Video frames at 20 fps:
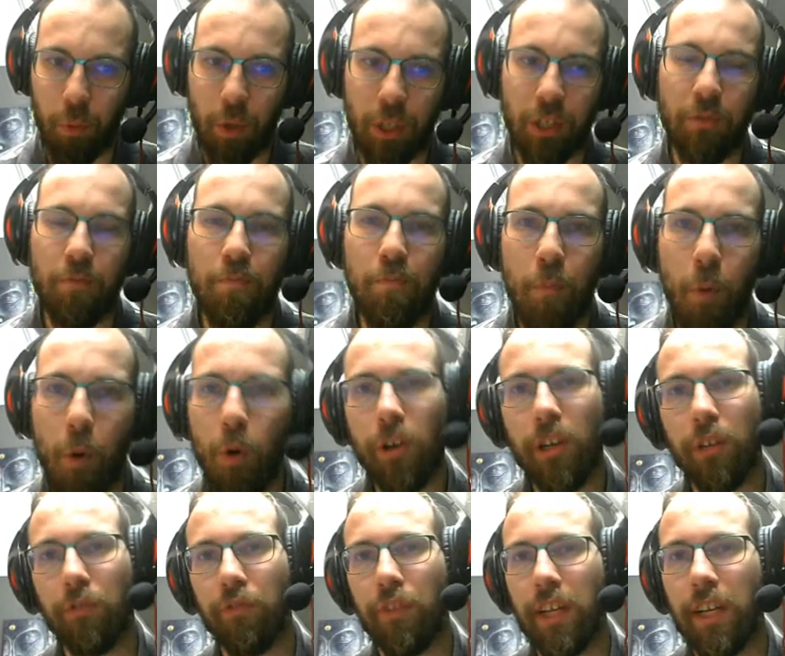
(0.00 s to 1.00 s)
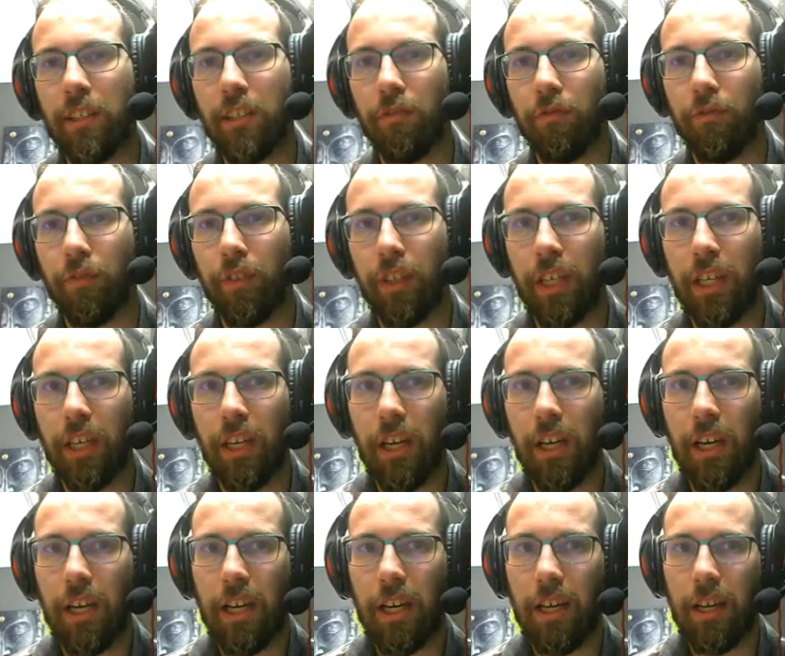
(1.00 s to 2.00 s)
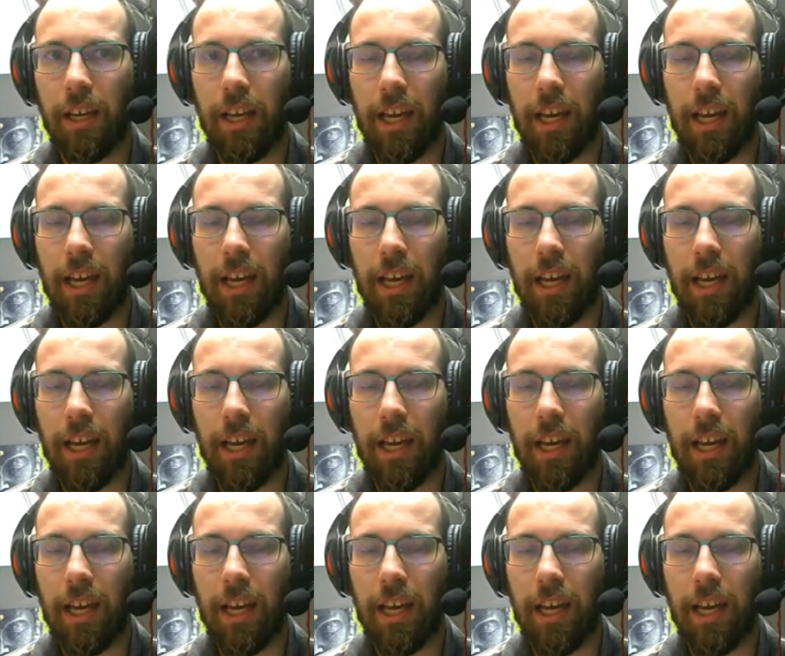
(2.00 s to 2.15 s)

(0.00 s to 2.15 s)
that was more defensively